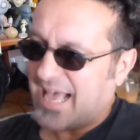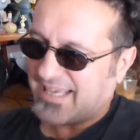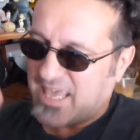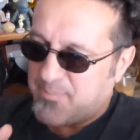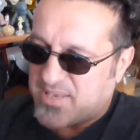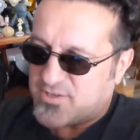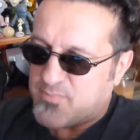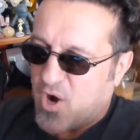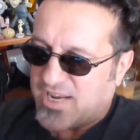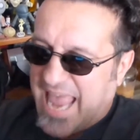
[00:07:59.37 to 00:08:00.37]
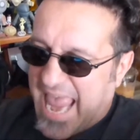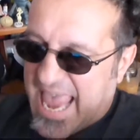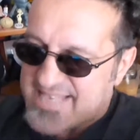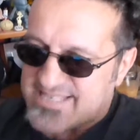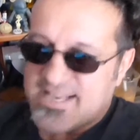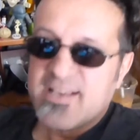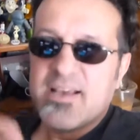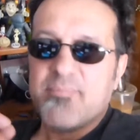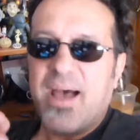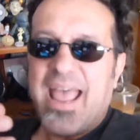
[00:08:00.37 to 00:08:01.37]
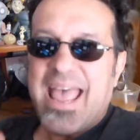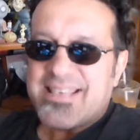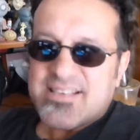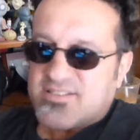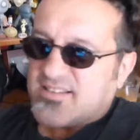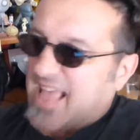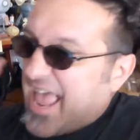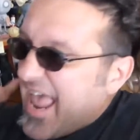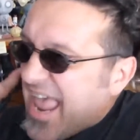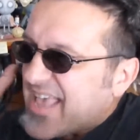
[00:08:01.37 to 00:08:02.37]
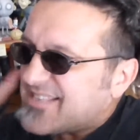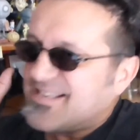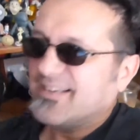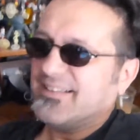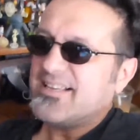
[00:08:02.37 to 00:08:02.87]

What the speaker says: I can't be a smart ass. My ass is just an ass.